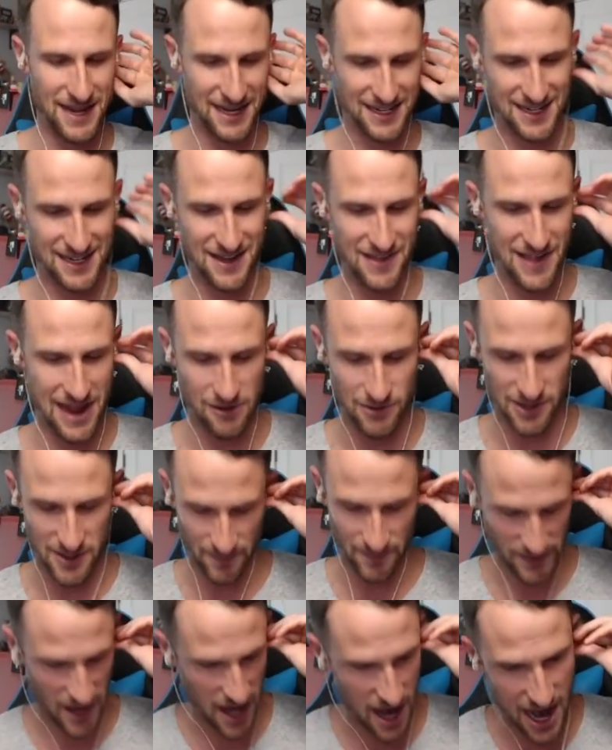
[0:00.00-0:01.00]
Pekka on that one.
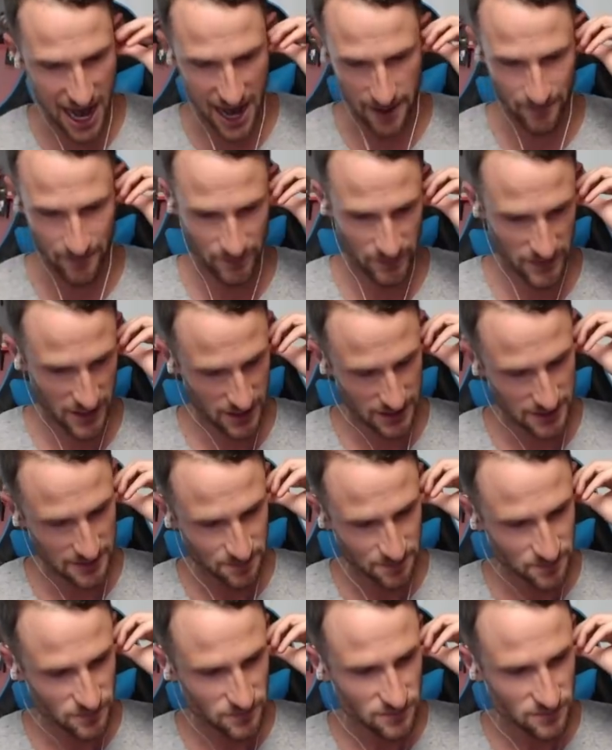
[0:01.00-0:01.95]
All right. Sweet.